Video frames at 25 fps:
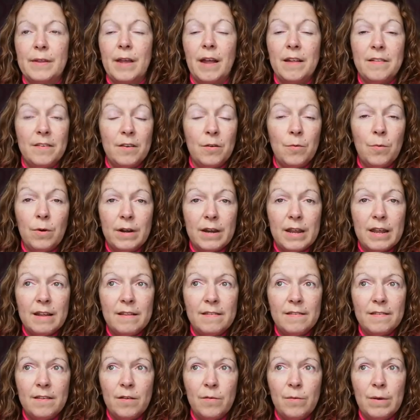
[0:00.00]
I do what
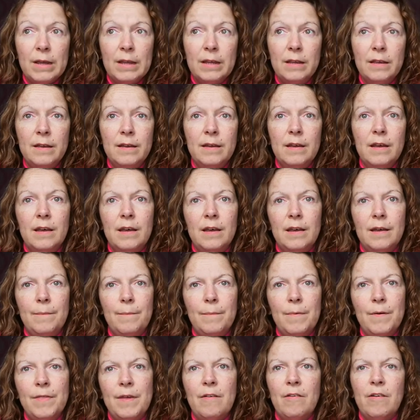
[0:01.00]
needs doing,
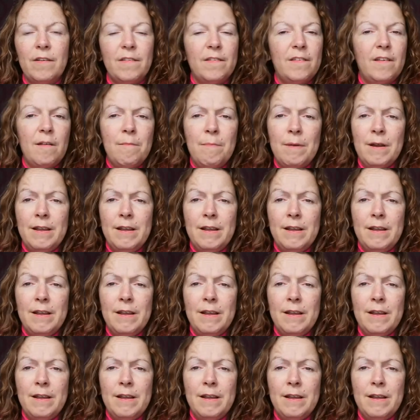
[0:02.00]
but there are so